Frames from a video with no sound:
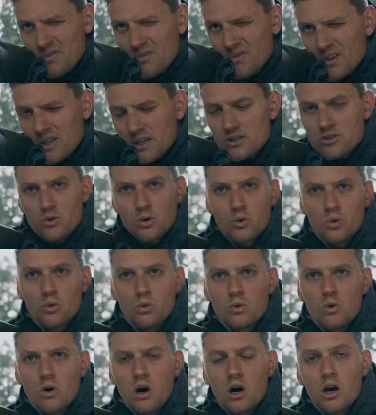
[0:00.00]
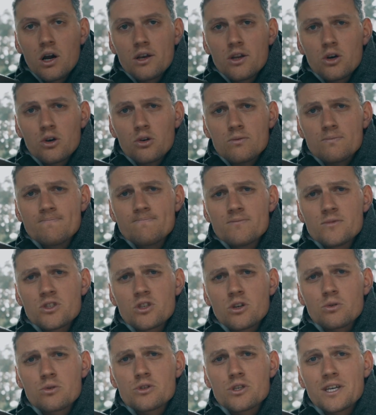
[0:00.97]
That's all I do.
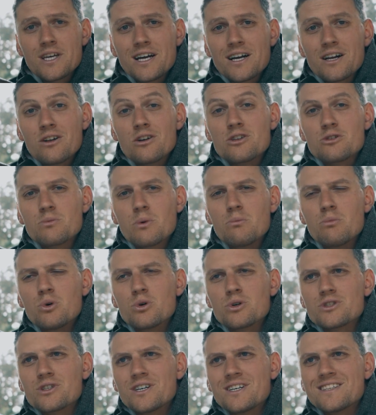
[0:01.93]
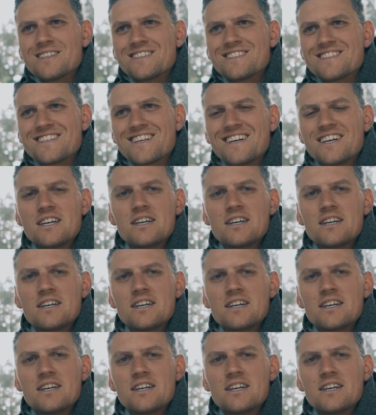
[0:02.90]
So we'll see how close my bore sight is.